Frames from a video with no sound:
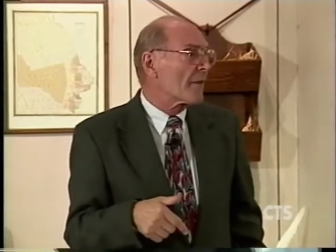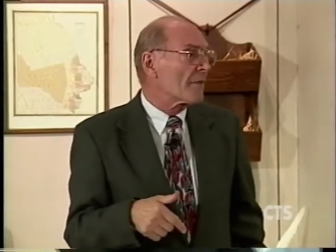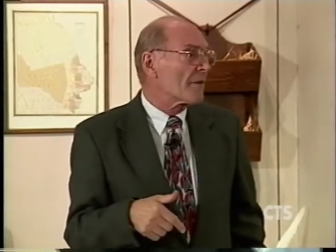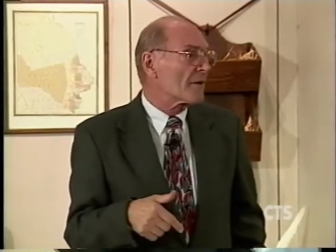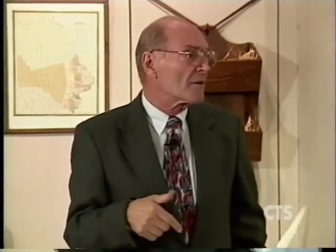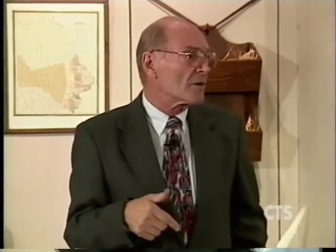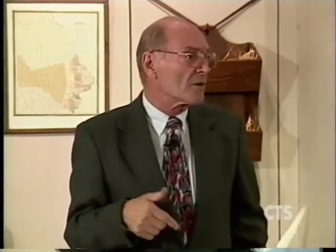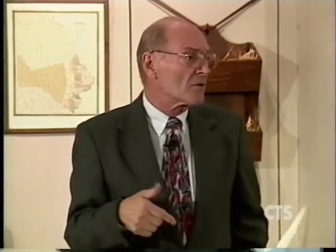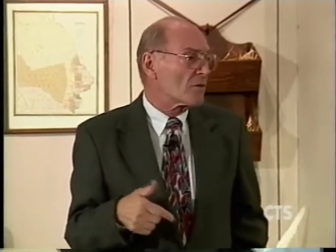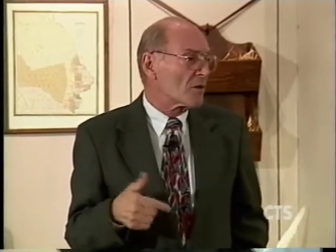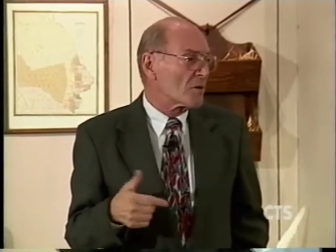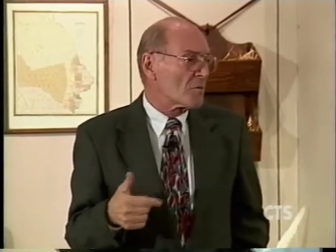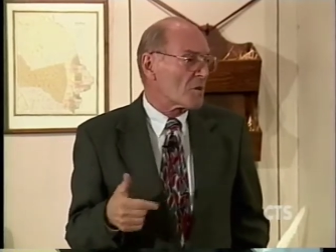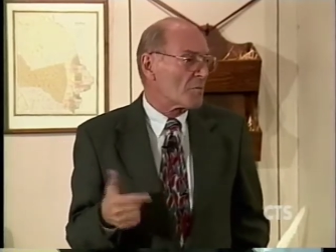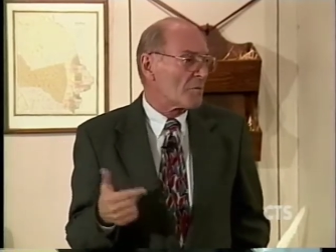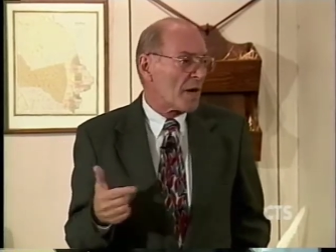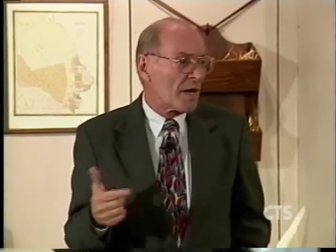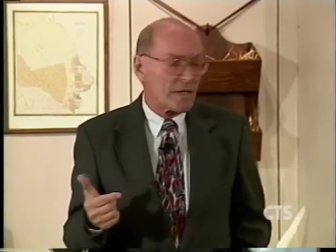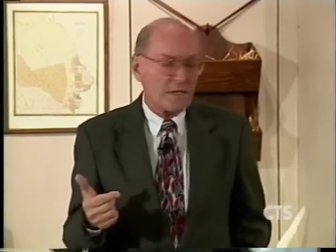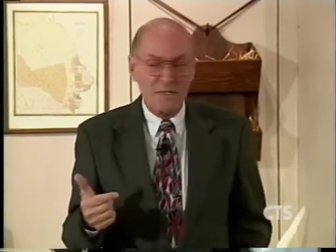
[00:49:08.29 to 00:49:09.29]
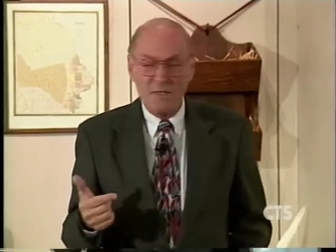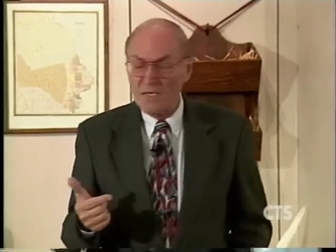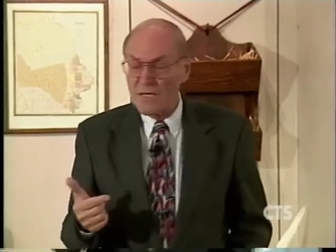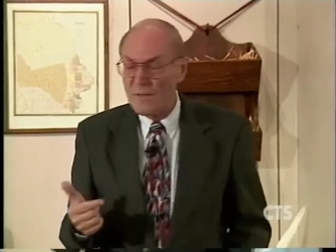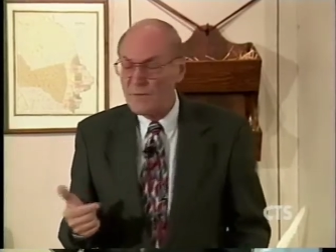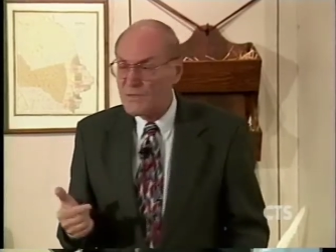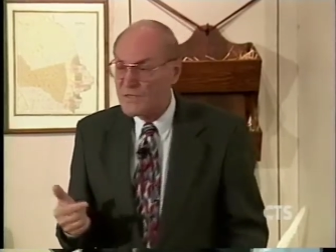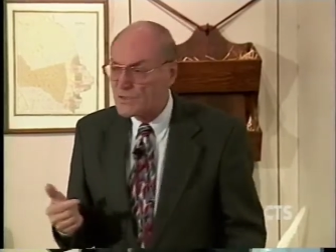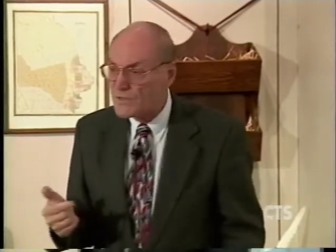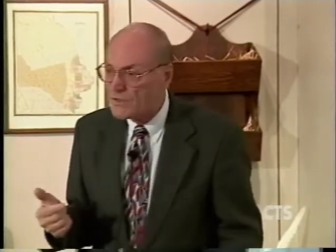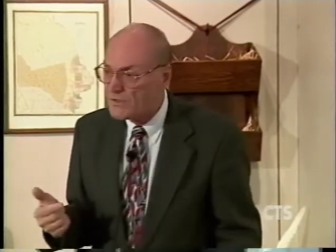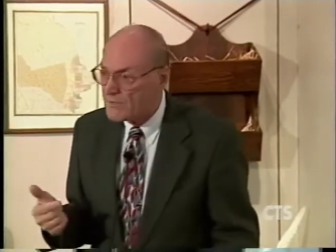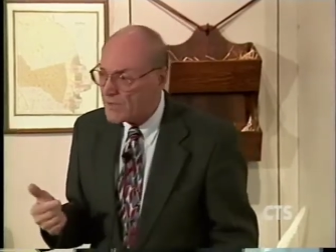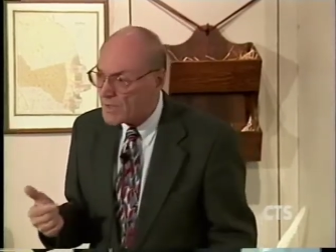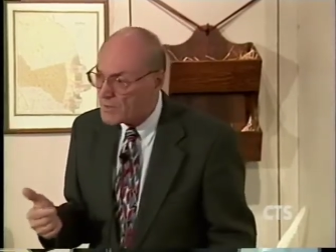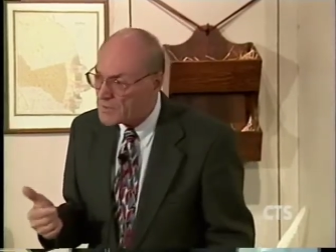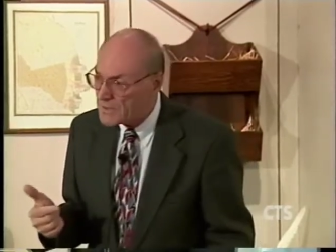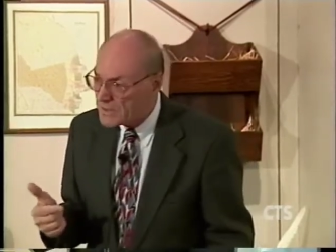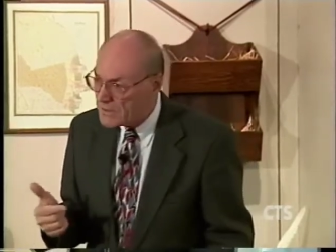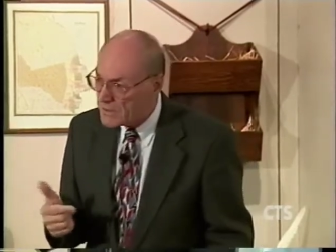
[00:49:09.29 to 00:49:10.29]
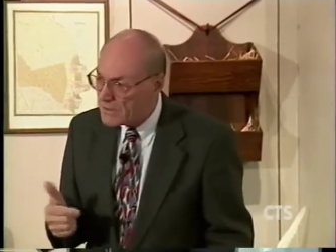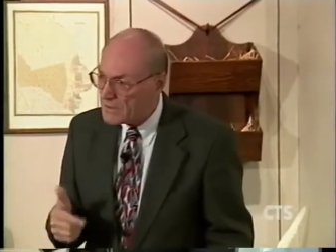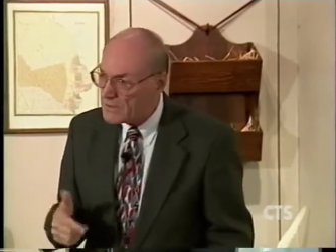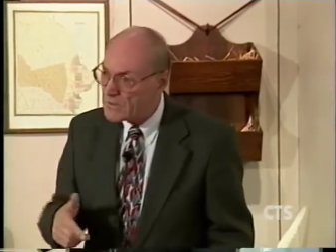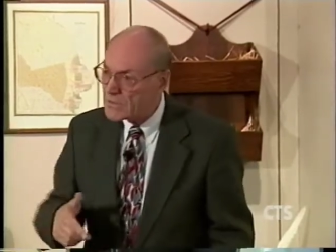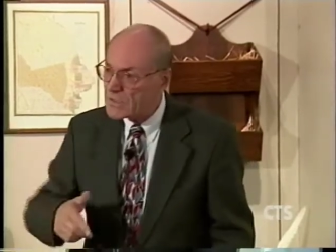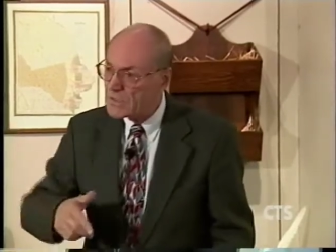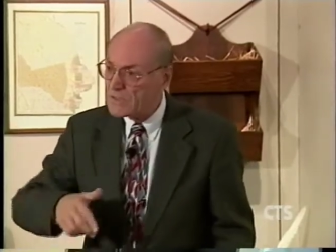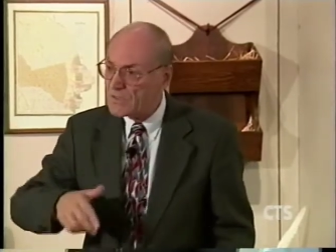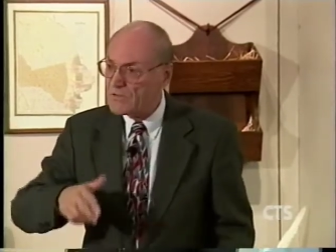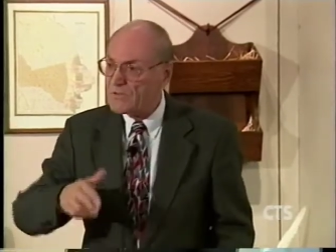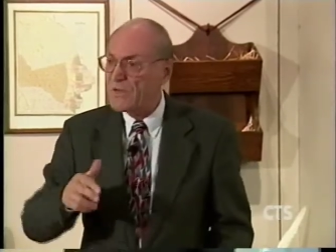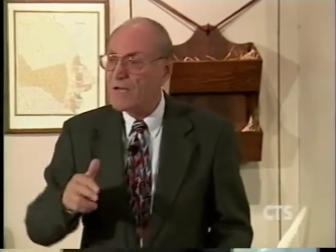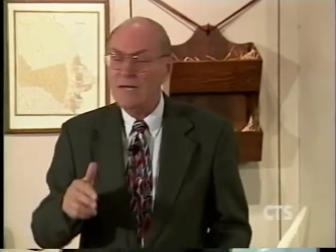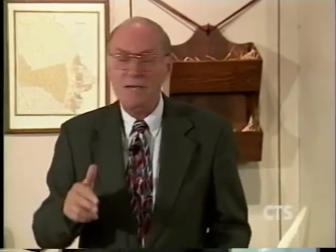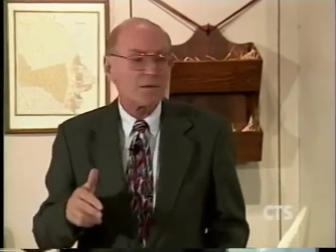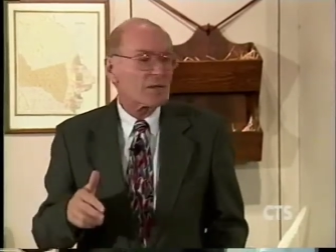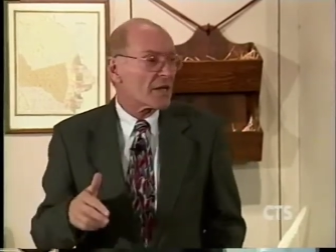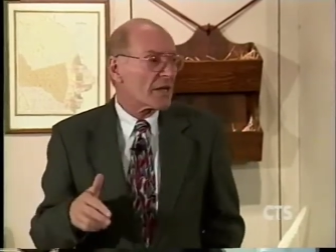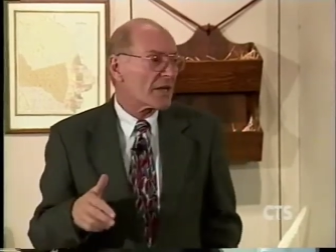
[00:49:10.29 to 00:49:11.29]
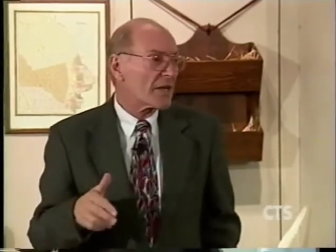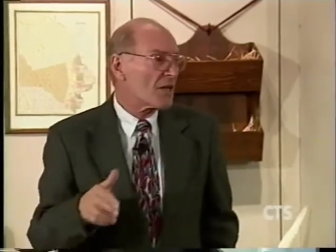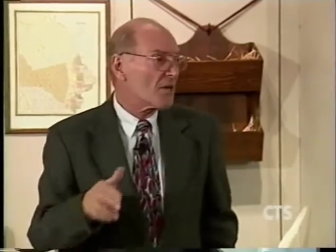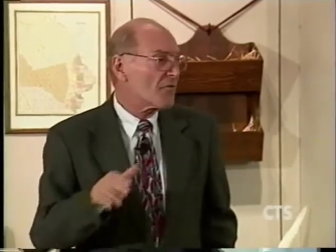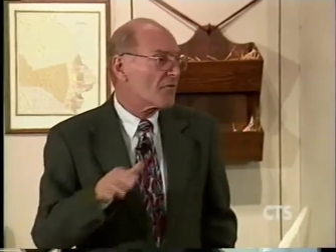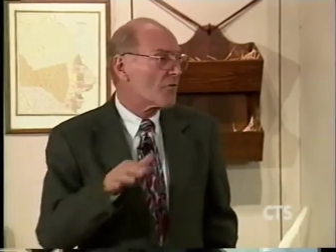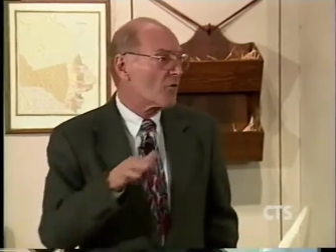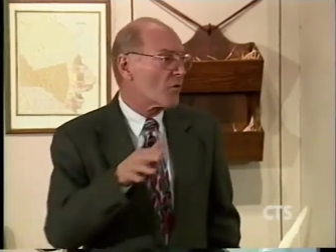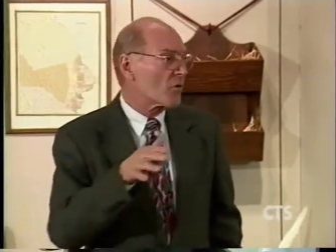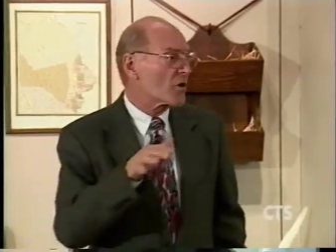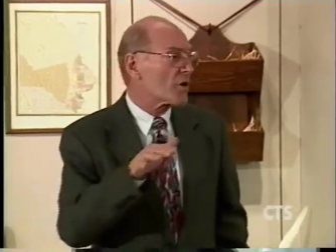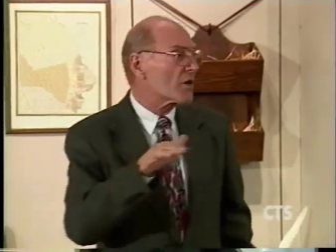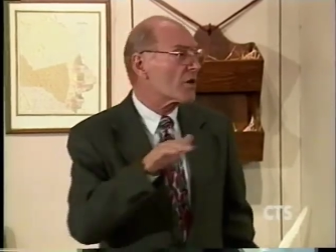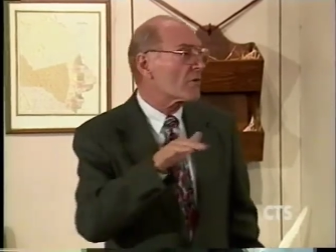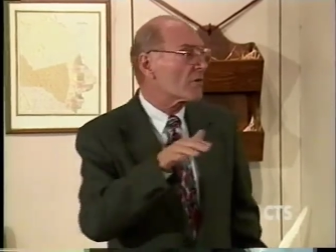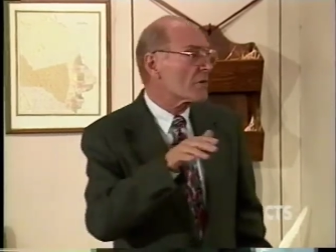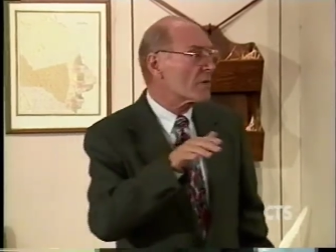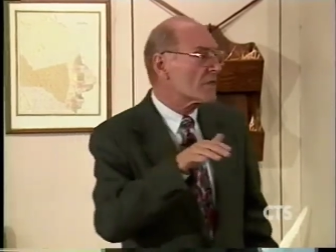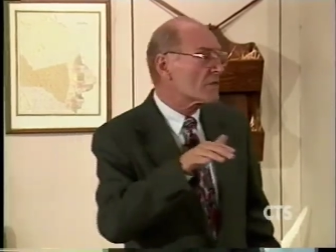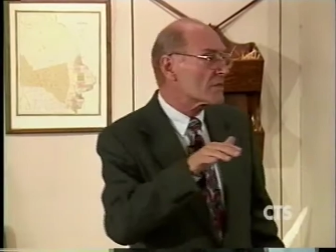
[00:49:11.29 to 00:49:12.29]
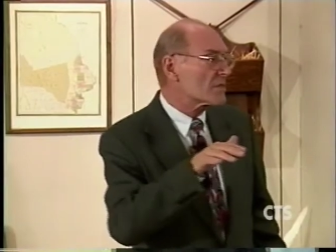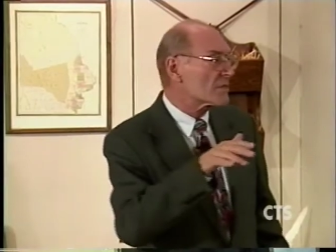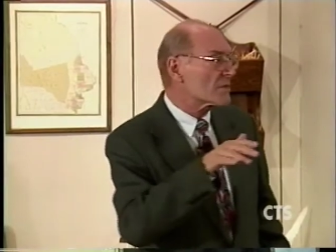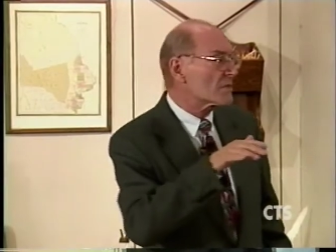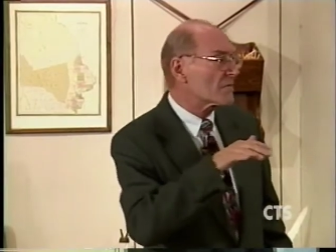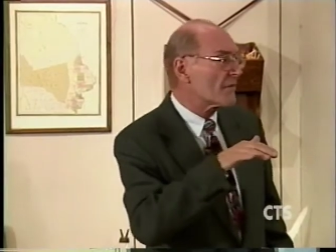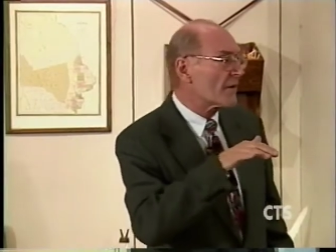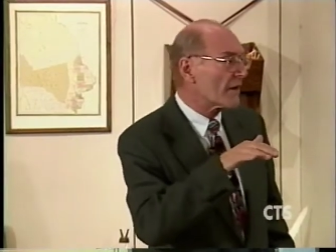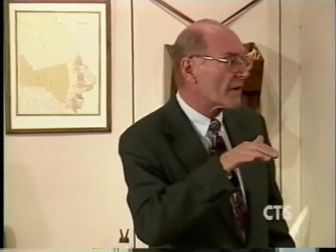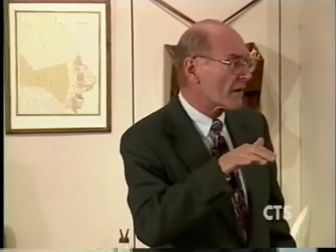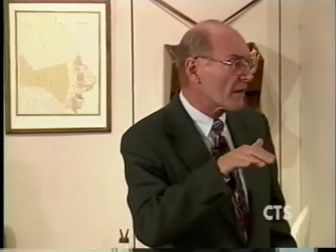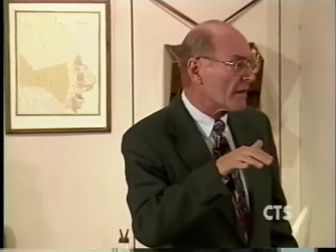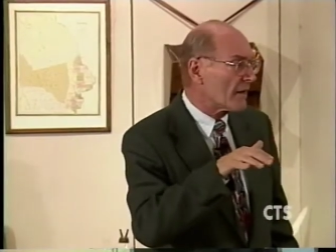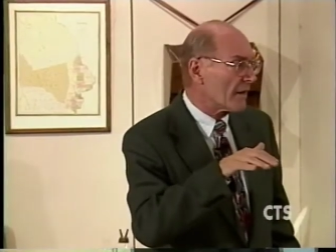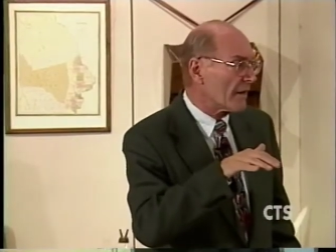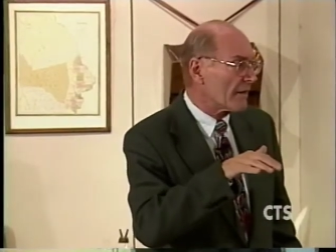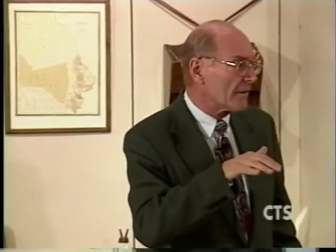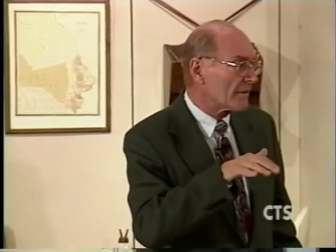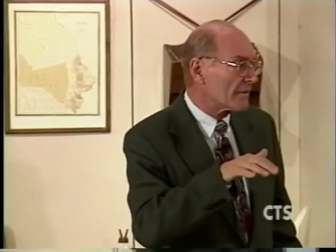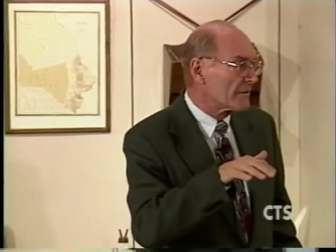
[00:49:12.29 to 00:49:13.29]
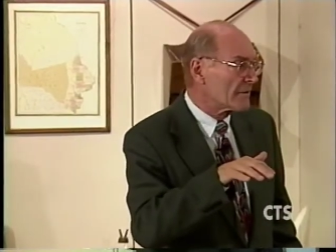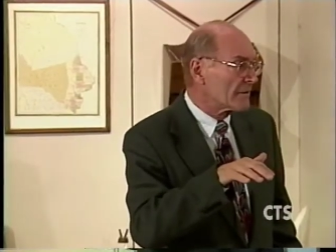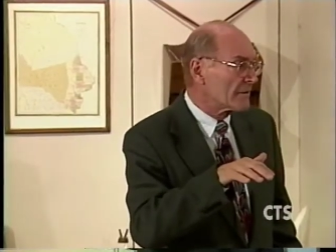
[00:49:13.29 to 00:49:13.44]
that the normal body temperature of armadillos is around 94 degrees Fahrenheit.